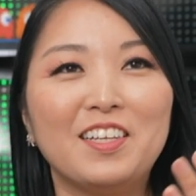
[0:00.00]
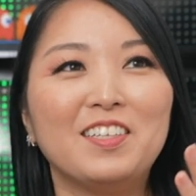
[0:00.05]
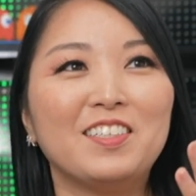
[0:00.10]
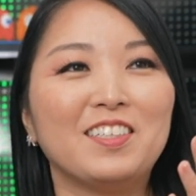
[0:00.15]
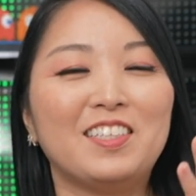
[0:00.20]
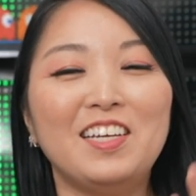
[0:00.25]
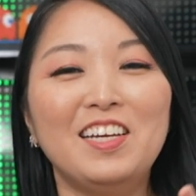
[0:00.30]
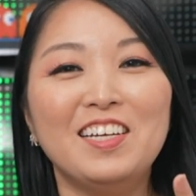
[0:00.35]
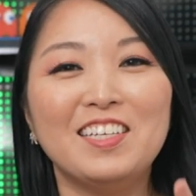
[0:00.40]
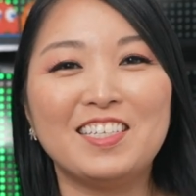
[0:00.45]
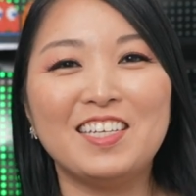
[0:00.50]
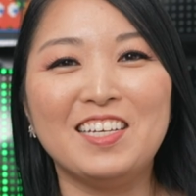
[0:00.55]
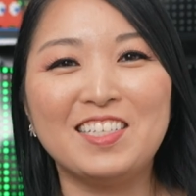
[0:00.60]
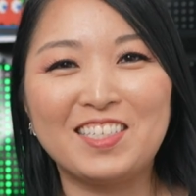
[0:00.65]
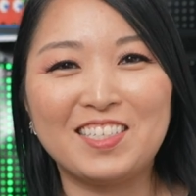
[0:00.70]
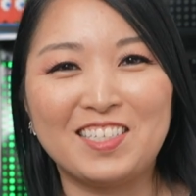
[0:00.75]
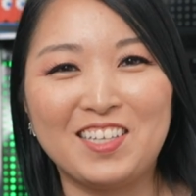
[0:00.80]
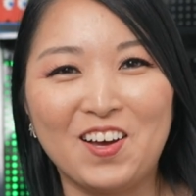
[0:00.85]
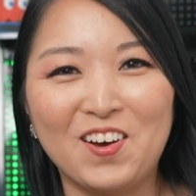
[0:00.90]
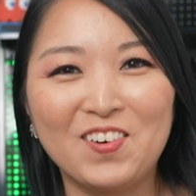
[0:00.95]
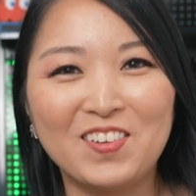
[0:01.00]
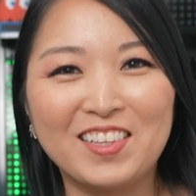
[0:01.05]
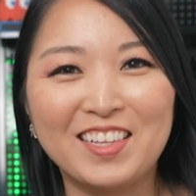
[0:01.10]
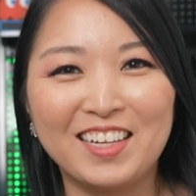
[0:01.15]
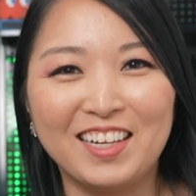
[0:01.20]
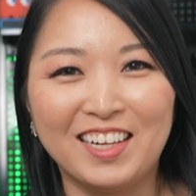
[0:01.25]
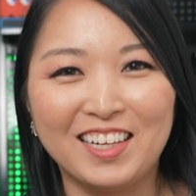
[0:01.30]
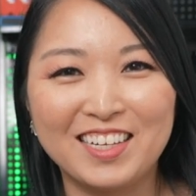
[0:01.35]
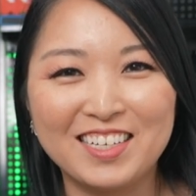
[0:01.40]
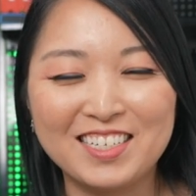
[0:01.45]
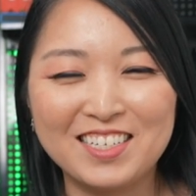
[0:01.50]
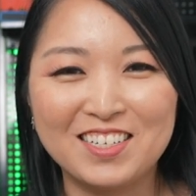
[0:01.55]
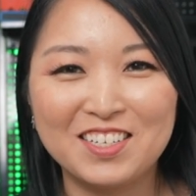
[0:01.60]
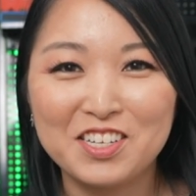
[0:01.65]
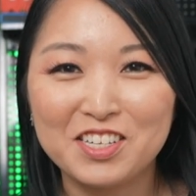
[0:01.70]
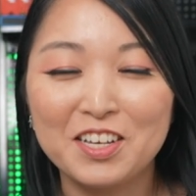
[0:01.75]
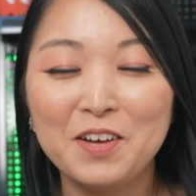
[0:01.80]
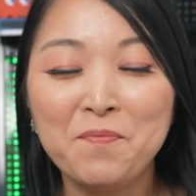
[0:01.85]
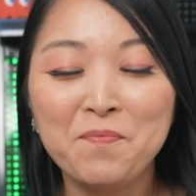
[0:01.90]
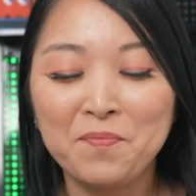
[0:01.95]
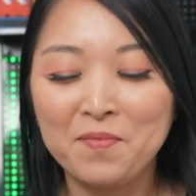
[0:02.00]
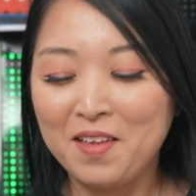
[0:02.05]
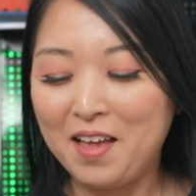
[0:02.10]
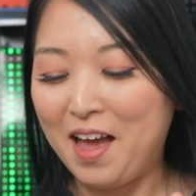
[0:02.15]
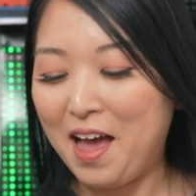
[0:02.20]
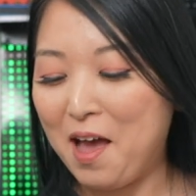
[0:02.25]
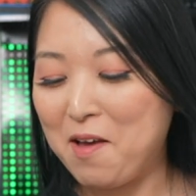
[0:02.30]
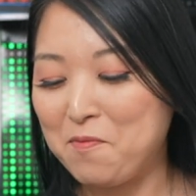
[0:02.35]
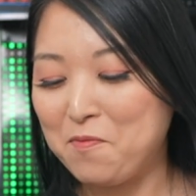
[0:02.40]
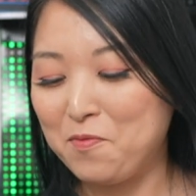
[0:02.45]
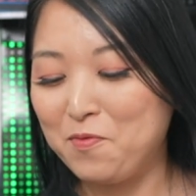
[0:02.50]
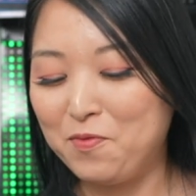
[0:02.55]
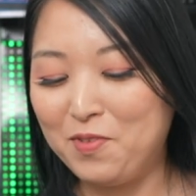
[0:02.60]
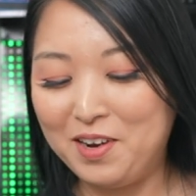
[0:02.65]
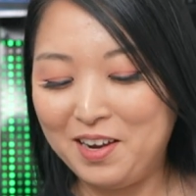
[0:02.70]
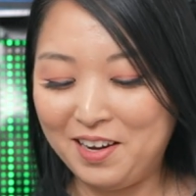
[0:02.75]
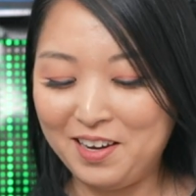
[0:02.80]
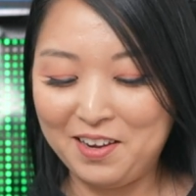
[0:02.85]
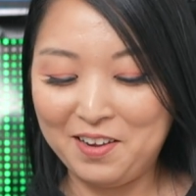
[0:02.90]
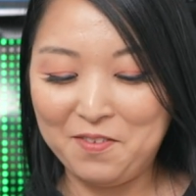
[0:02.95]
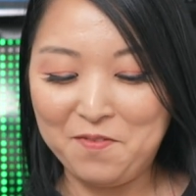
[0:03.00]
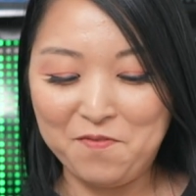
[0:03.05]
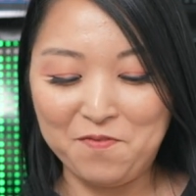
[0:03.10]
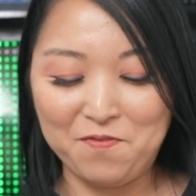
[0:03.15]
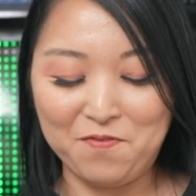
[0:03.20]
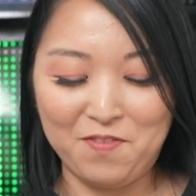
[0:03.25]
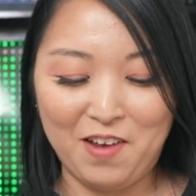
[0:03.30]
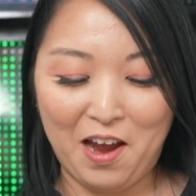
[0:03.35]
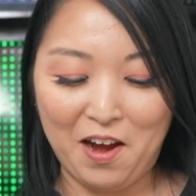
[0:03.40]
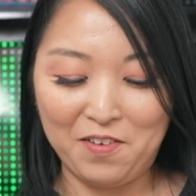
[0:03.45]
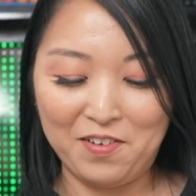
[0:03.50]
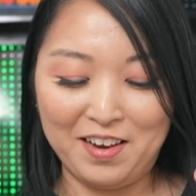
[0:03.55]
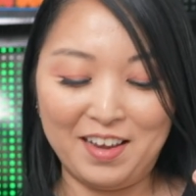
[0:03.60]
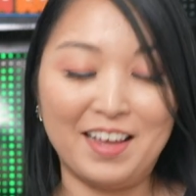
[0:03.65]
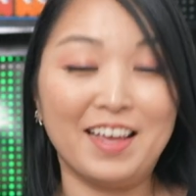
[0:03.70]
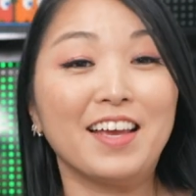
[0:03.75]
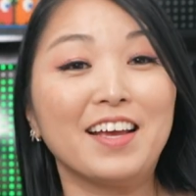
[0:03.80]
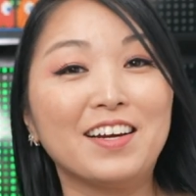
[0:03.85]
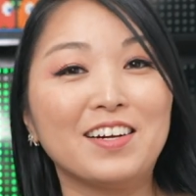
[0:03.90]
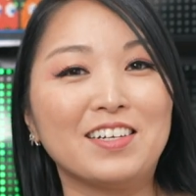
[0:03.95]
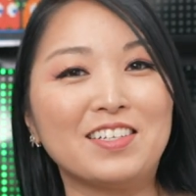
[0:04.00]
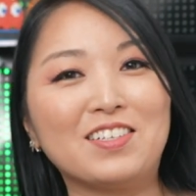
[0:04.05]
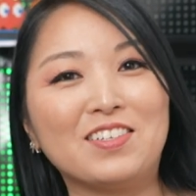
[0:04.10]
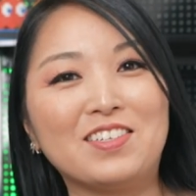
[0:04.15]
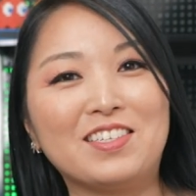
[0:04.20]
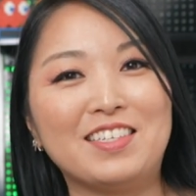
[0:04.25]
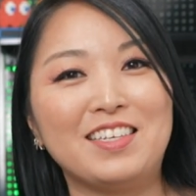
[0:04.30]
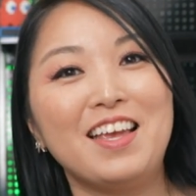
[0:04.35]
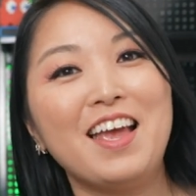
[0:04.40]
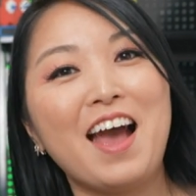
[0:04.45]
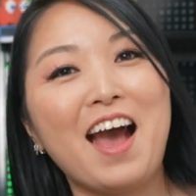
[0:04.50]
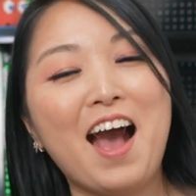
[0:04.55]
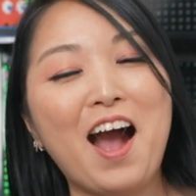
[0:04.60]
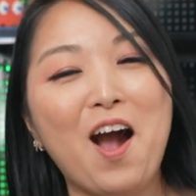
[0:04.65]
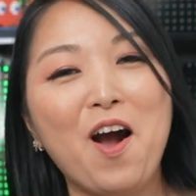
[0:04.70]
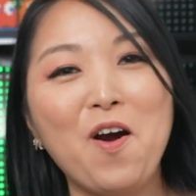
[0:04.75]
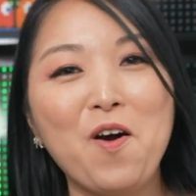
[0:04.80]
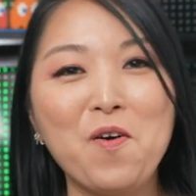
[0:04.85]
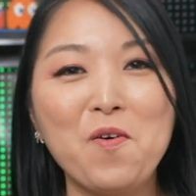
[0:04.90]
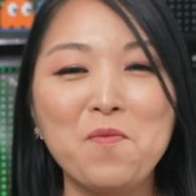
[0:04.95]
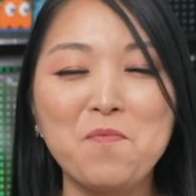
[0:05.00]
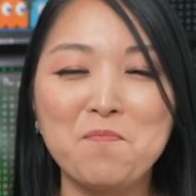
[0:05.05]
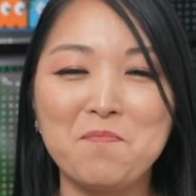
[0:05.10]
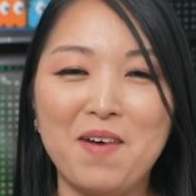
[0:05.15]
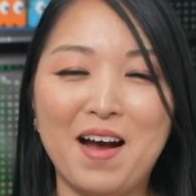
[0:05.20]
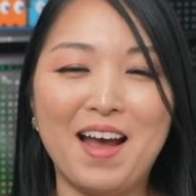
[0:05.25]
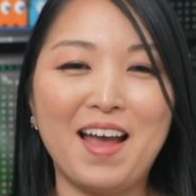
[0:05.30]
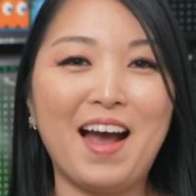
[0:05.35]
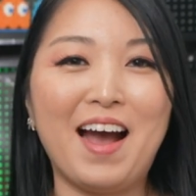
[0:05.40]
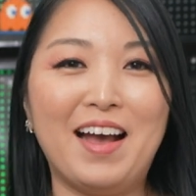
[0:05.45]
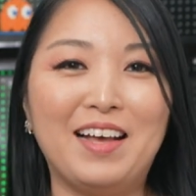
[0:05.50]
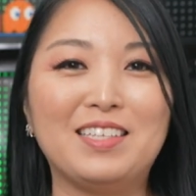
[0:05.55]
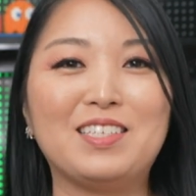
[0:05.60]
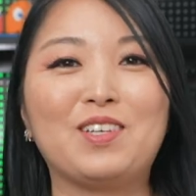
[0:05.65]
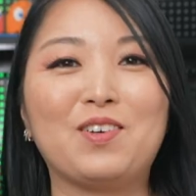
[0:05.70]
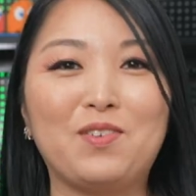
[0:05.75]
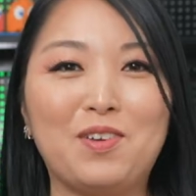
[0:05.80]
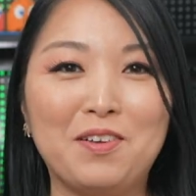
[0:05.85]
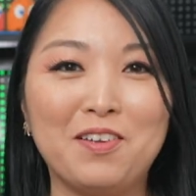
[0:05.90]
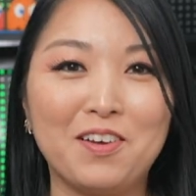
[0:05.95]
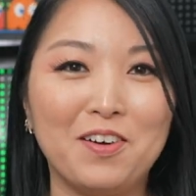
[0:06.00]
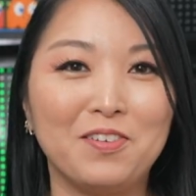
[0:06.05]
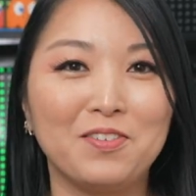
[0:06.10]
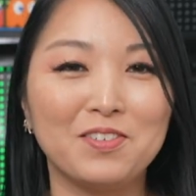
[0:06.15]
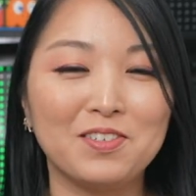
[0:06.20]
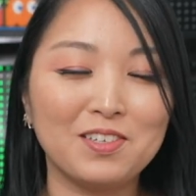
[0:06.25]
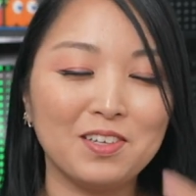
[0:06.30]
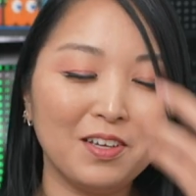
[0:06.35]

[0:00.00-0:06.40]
This is so delicious. I'm really very eager to see how my ice cream goes.